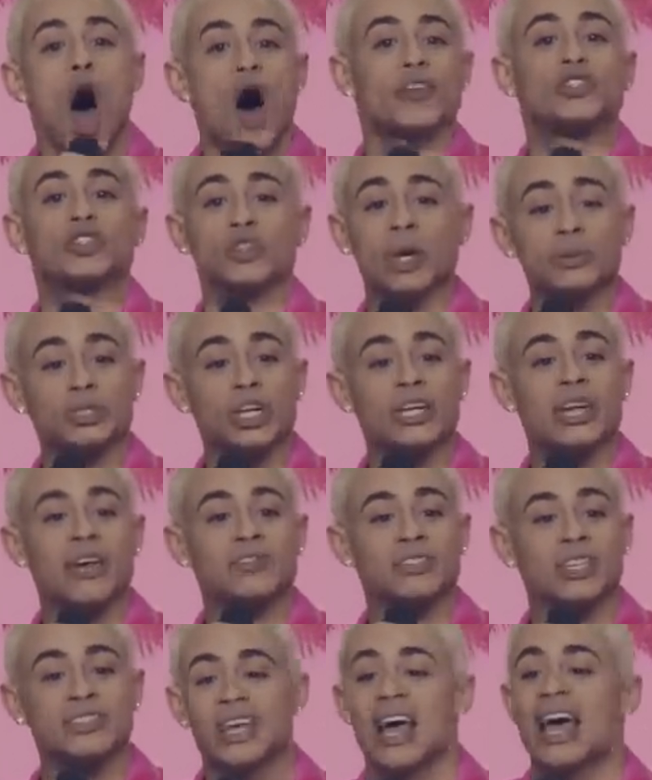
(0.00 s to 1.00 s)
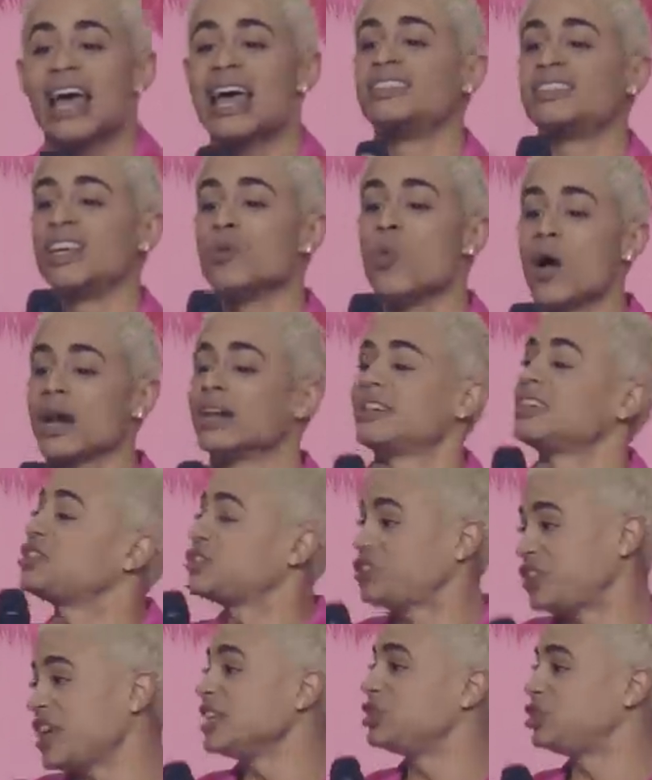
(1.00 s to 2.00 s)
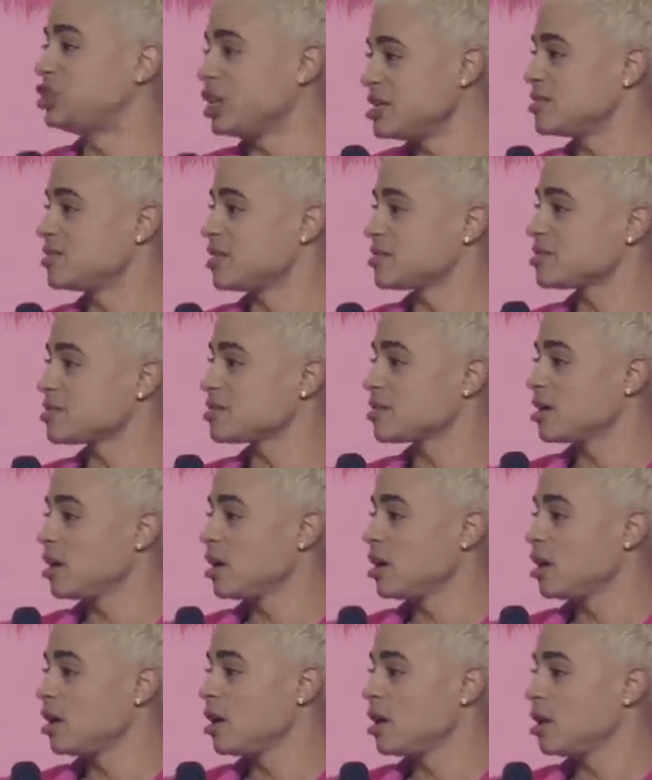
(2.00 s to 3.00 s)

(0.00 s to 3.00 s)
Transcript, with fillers: All the scripture gives us is he wanted to see Jesus.